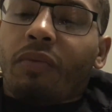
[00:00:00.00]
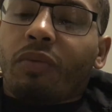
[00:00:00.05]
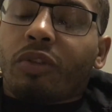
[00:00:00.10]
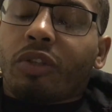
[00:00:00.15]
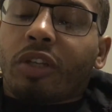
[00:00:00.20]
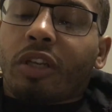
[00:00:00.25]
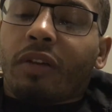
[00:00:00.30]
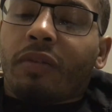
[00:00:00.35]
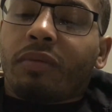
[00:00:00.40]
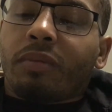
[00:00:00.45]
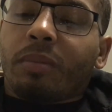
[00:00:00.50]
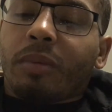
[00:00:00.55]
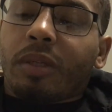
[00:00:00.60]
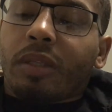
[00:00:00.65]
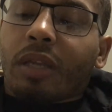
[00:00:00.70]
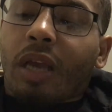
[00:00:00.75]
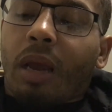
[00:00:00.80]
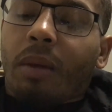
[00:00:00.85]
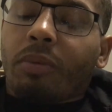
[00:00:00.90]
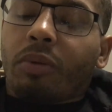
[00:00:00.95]
which gives me
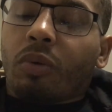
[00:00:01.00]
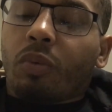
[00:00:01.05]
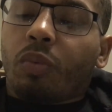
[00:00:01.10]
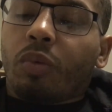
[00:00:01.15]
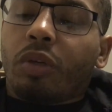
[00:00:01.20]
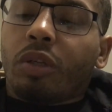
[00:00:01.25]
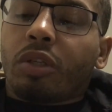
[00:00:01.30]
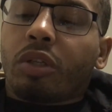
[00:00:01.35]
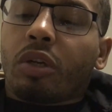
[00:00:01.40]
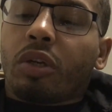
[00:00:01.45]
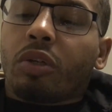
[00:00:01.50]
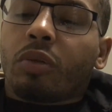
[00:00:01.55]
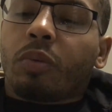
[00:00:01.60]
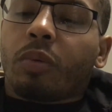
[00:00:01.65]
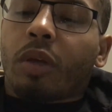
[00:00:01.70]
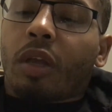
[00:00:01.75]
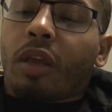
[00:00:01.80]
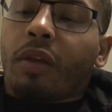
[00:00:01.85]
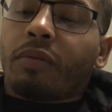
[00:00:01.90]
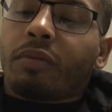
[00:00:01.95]
time to research,
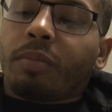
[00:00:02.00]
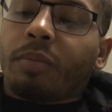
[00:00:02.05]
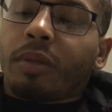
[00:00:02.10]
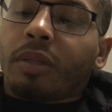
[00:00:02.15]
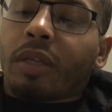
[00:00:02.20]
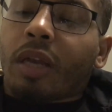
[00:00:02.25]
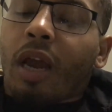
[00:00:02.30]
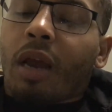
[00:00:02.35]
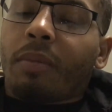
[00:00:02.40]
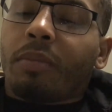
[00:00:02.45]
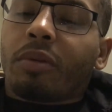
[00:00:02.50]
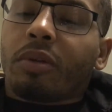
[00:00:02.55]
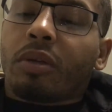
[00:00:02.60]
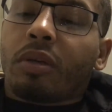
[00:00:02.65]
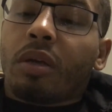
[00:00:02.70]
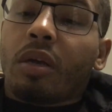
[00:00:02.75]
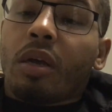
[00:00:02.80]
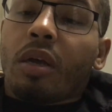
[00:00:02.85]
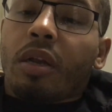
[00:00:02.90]
which gives me time to